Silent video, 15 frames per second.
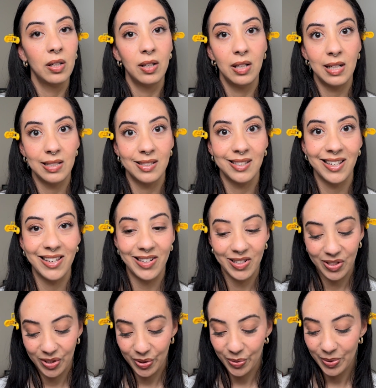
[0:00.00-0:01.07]
let's get
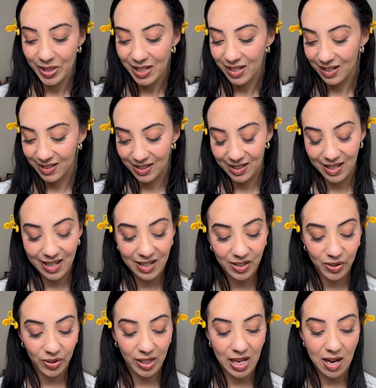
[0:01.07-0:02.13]
into it. Let's get
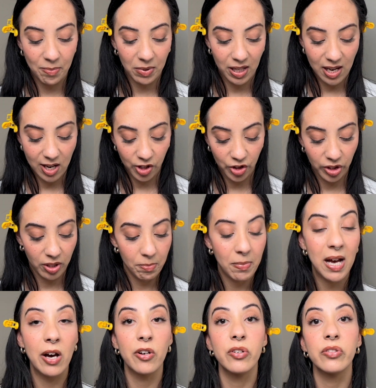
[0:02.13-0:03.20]
into the application. The
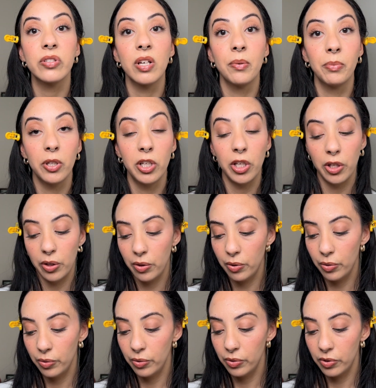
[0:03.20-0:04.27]
powders I'm going to
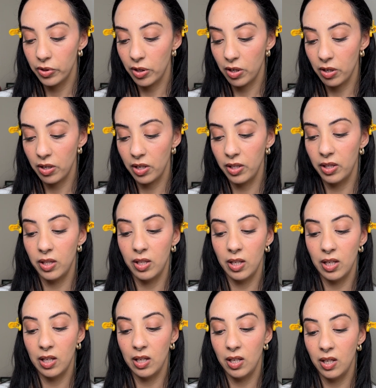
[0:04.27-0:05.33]
use are
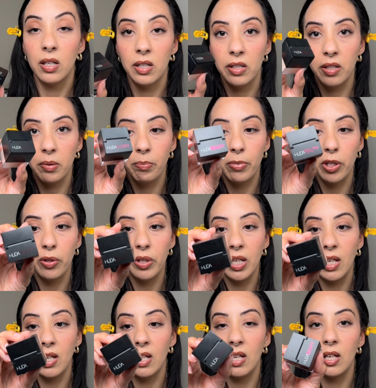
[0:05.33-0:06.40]
the Huda
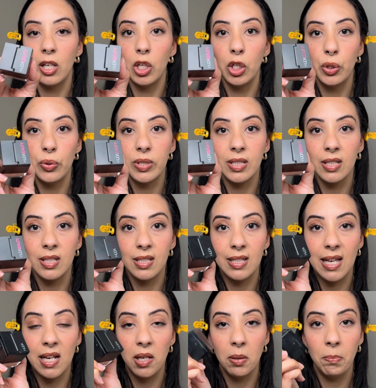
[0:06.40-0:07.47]
Beauty Loose
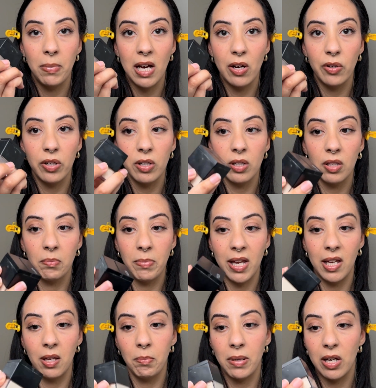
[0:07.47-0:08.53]
Setting Powder, the
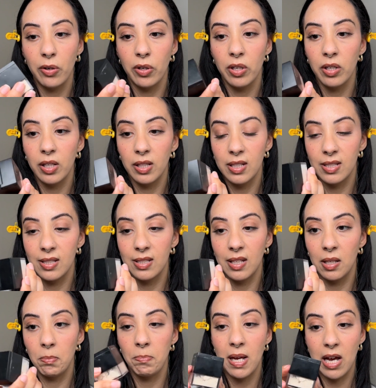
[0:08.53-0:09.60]
baking powder. This is
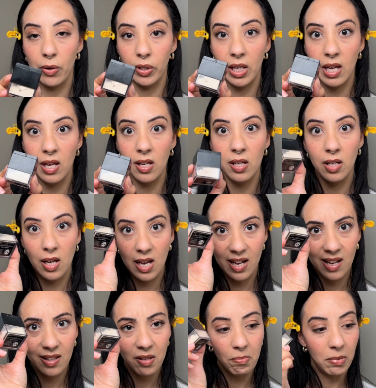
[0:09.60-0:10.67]
in Pound Cake. I
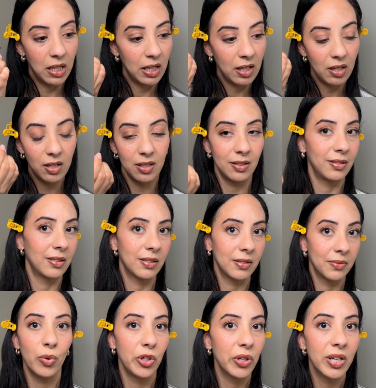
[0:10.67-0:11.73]
got the mini because
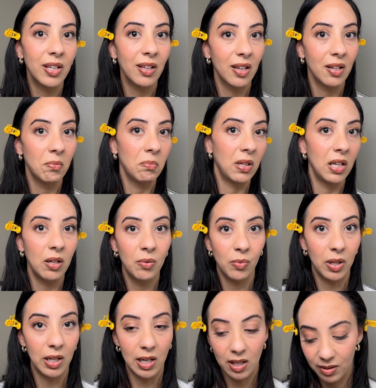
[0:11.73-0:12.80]
when you can get a mini,
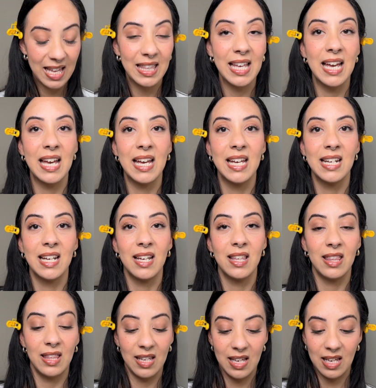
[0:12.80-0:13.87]
why not? And then
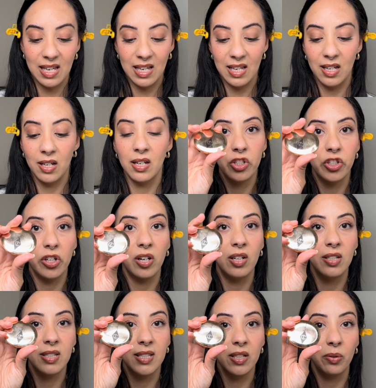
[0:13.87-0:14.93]
the
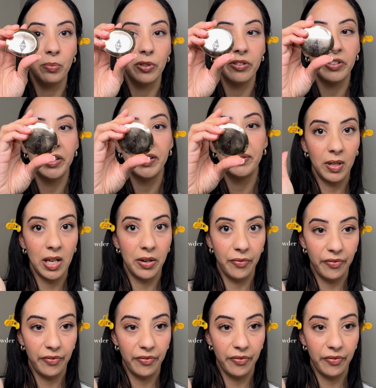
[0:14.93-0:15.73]
Charlotte Tilbury in